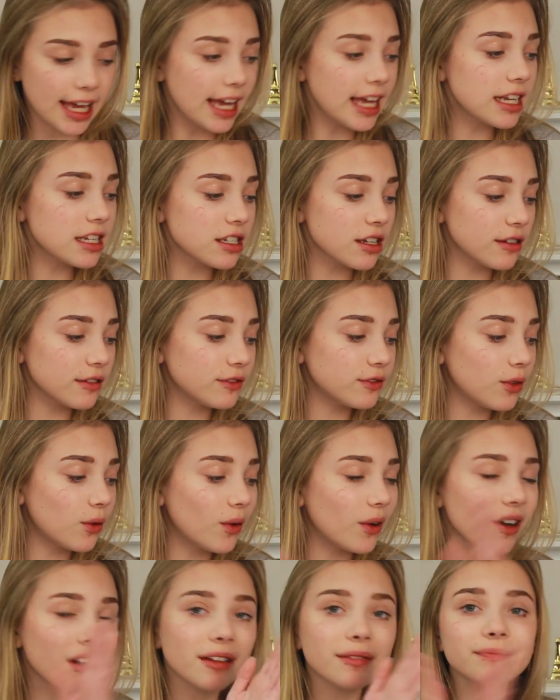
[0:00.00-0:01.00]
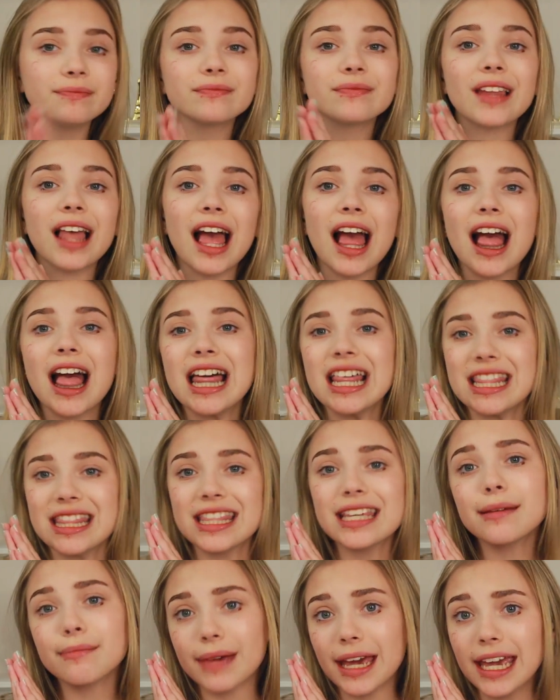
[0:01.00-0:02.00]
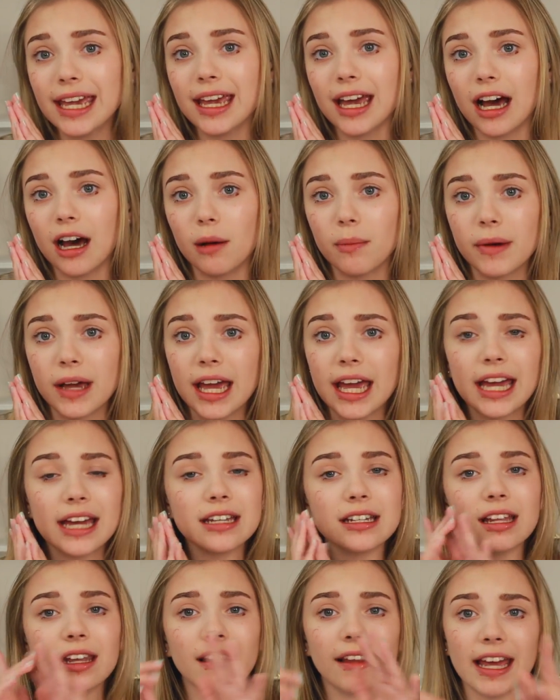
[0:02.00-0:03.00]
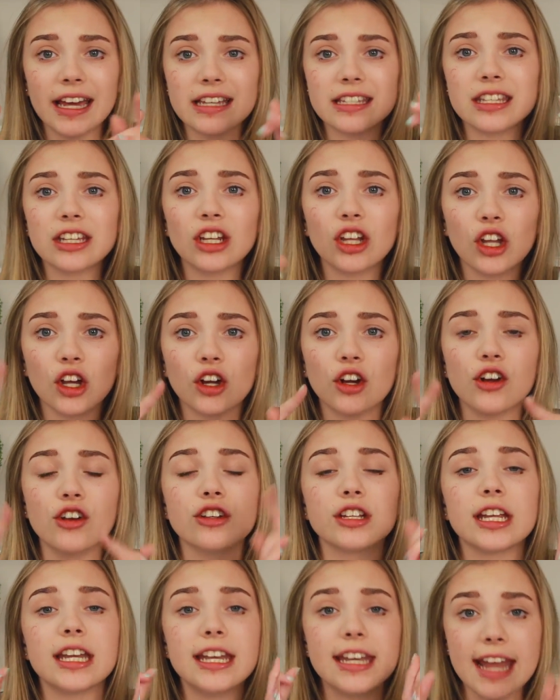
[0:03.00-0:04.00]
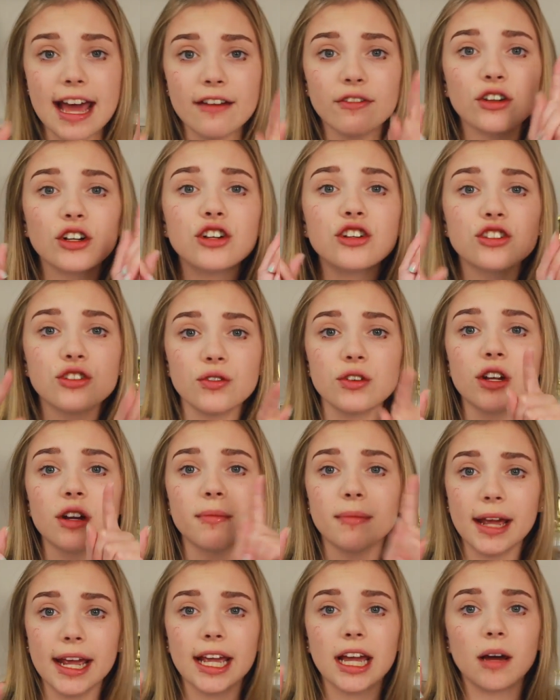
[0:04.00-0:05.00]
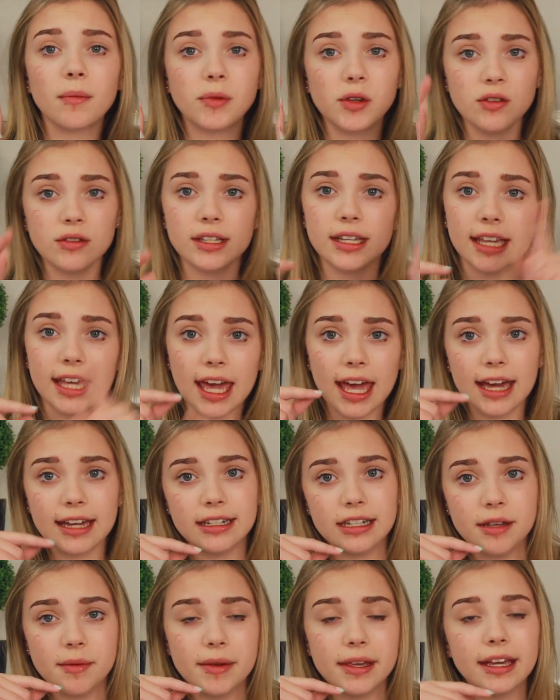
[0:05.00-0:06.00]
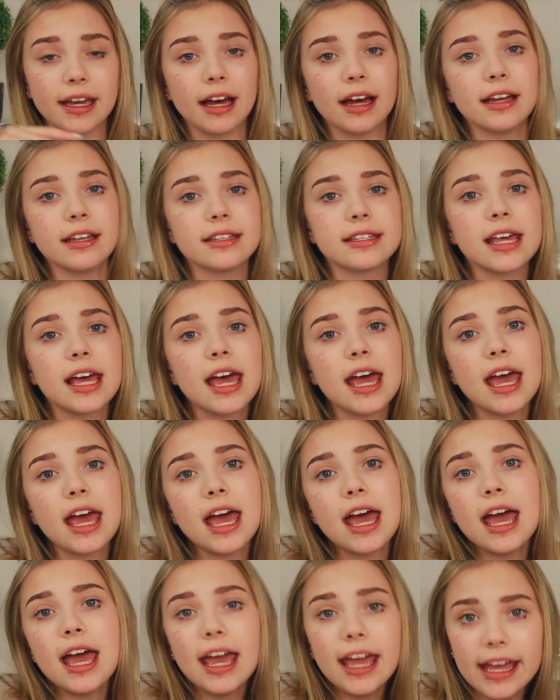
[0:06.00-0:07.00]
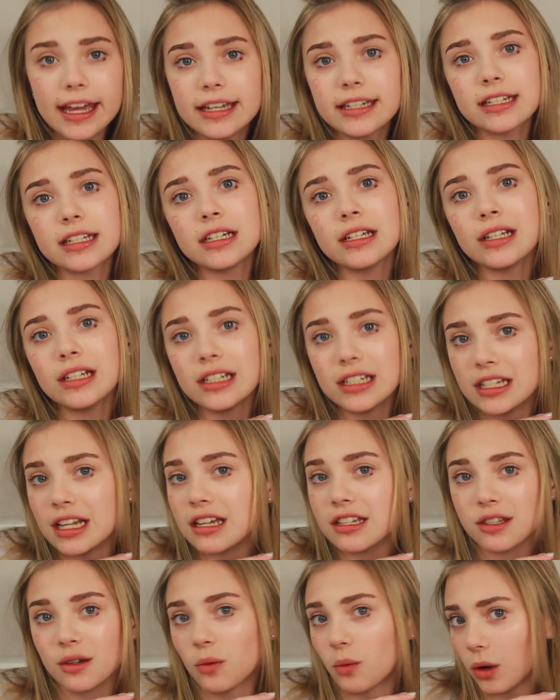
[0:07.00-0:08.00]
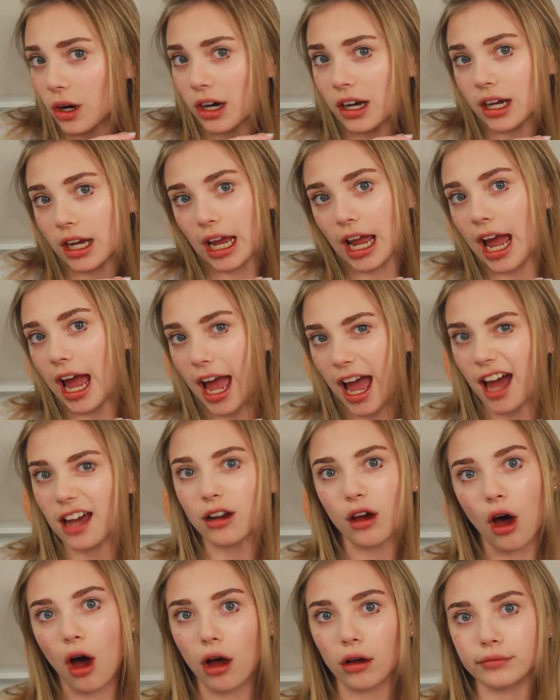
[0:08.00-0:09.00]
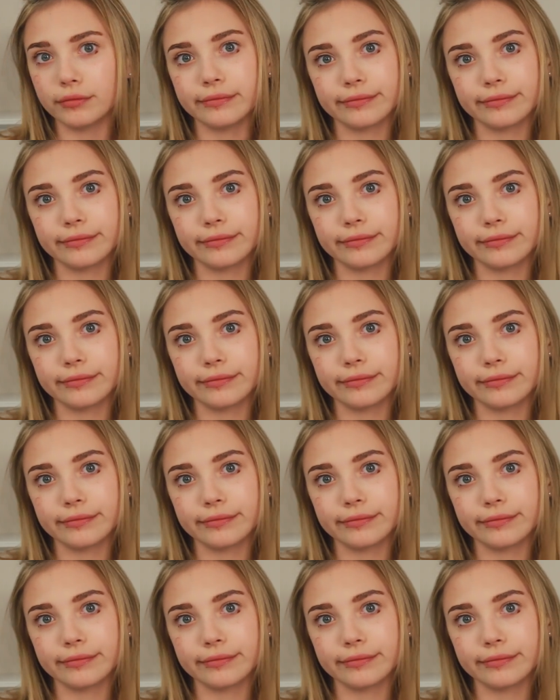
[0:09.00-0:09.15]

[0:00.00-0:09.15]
it for the makeup and lesson learned. Never do your makeup using candy because it doesn't work at all.